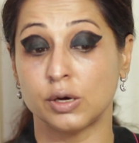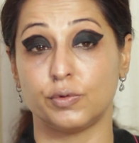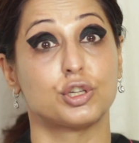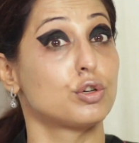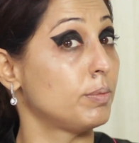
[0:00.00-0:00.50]

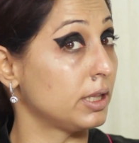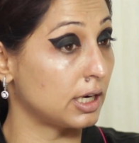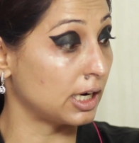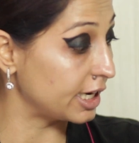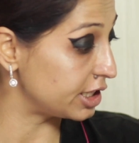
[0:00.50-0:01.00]
which could be
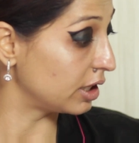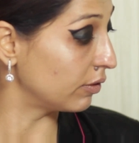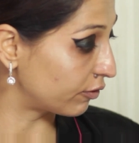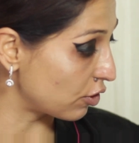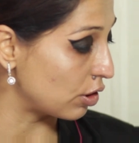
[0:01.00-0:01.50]
the lighting,
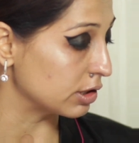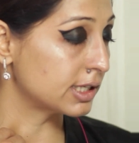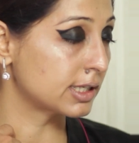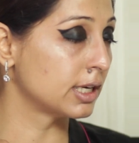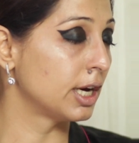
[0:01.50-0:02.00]
of
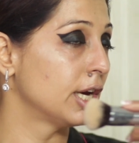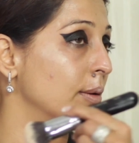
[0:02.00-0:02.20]
course,